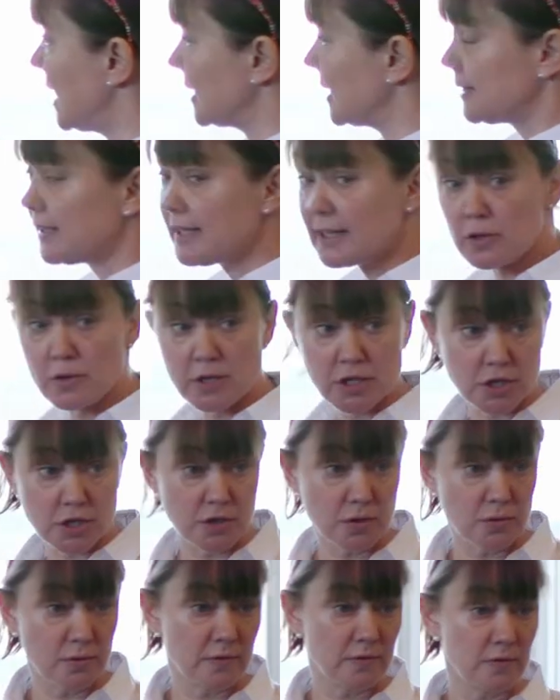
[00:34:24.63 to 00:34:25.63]
add licorice
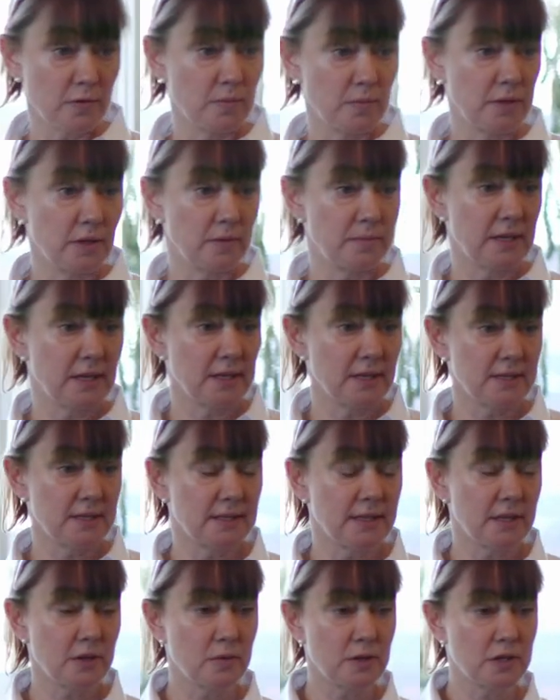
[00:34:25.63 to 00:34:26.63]
into a formula because
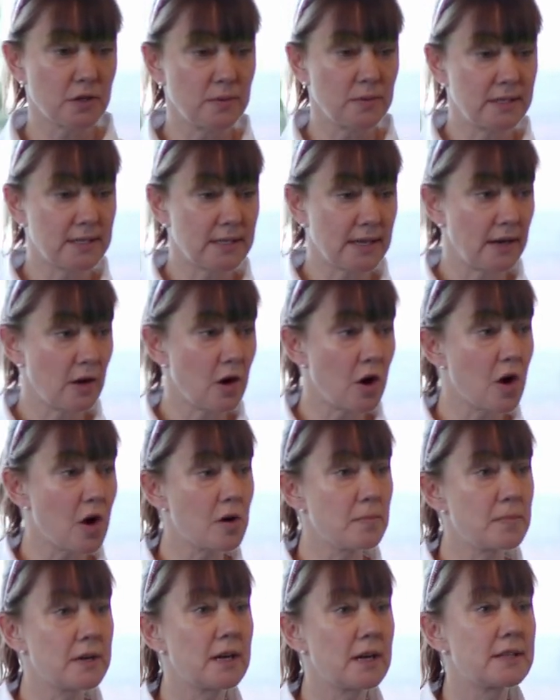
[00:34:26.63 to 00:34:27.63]
licorice, we say,
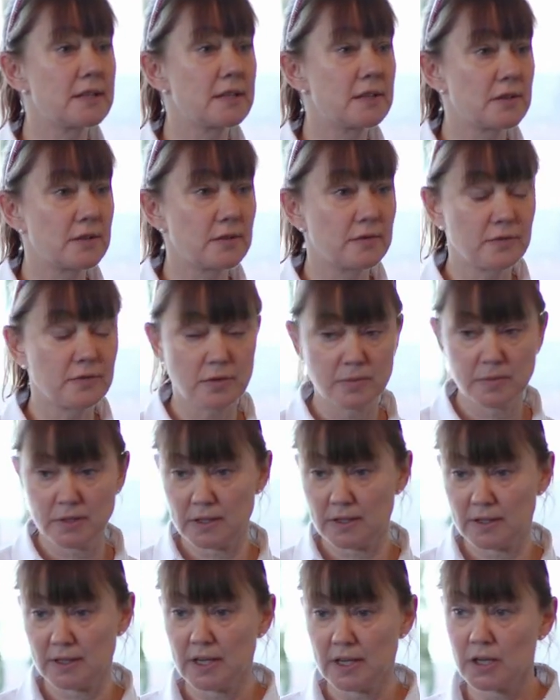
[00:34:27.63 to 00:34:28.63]
harmonizes the
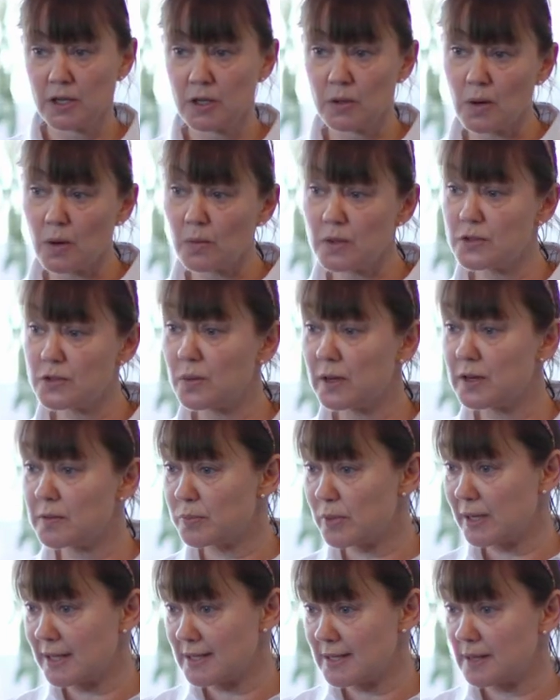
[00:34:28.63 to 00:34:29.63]
formula. You always want to
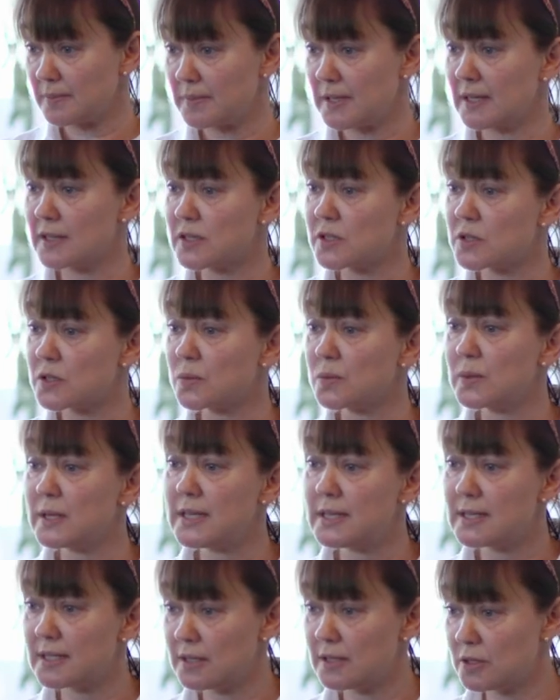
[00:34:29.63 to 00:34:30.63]
bring something
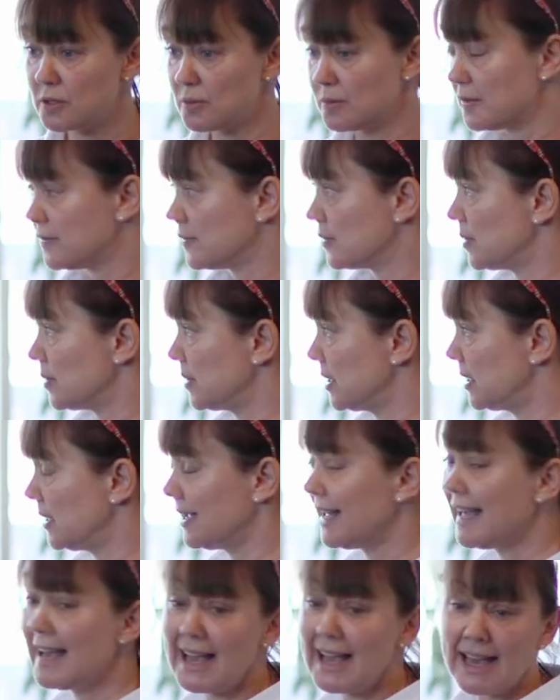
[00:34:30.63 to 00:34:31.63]
sweet into a formula.
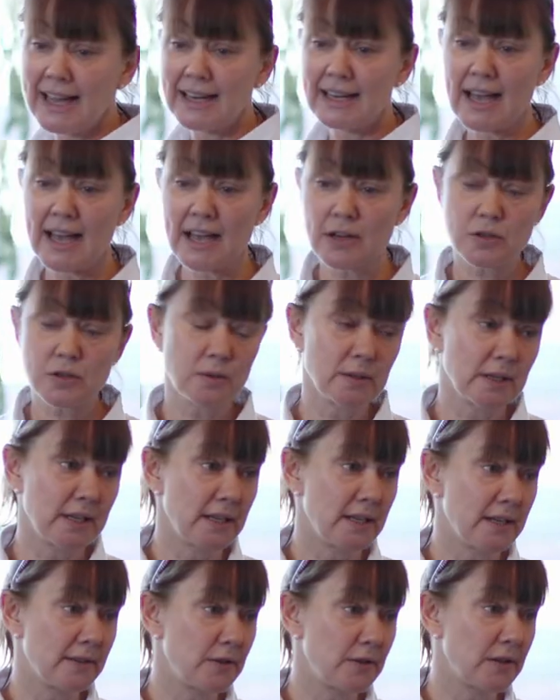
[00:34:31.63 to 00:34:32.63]
And
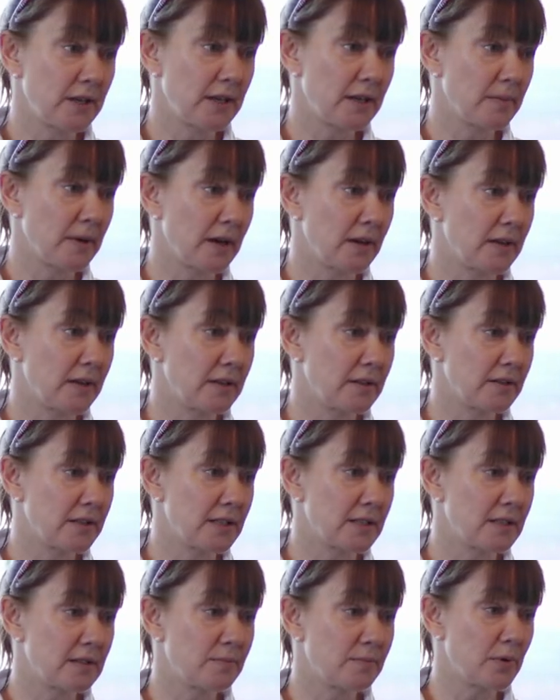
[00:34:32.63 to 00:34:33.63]
actually, if you think about it
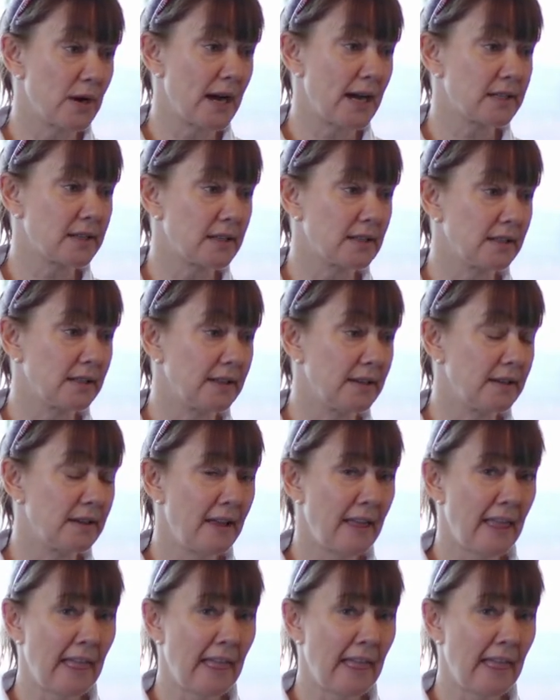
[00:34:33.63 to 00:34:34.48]
just practically,